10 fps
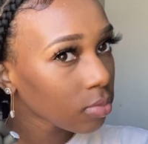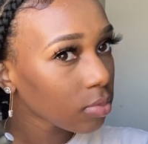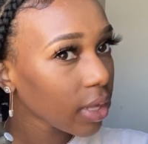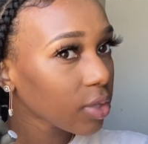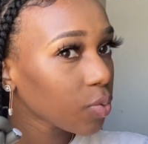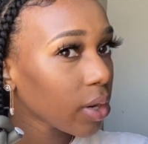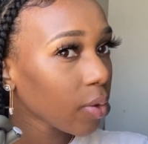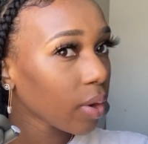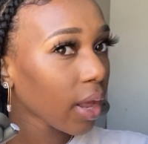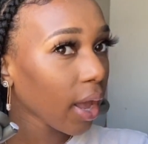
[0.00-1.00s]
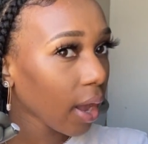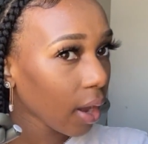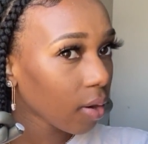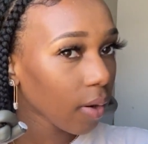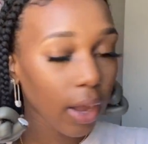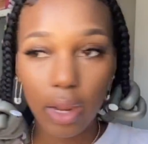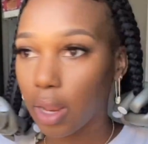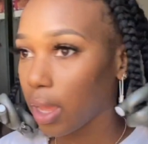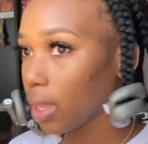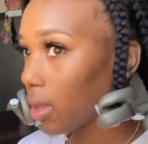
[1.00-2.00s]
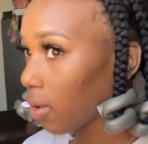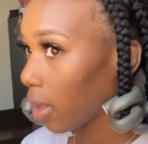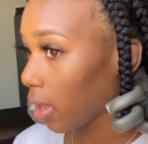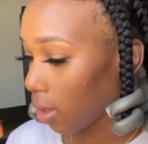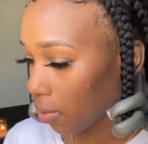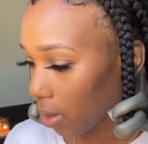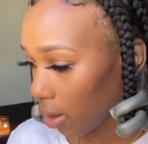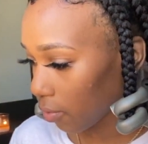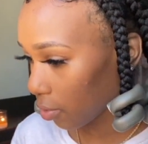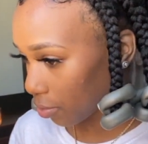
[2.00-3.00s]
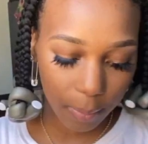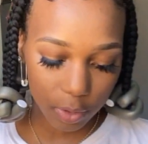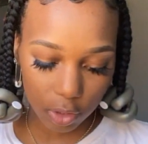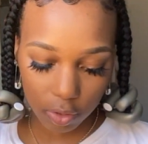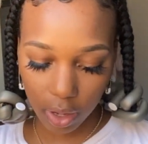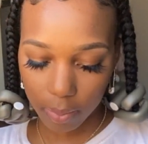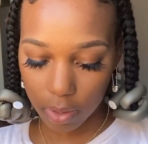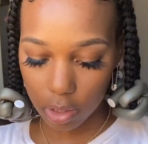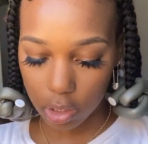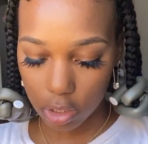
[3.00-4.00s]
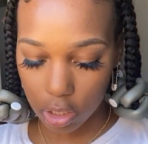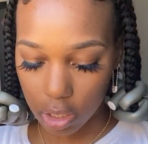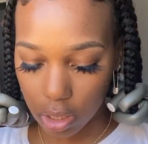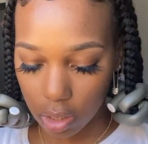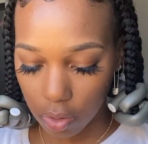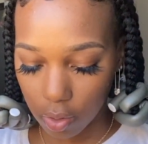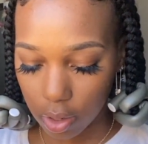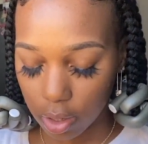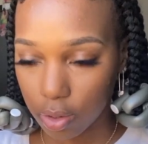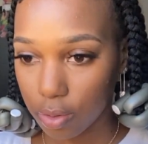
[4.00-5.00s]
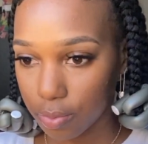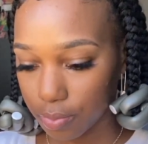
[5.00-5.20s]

That's when they want to act right. Like, okay, whatever. I'm gonna just grab this chia oil.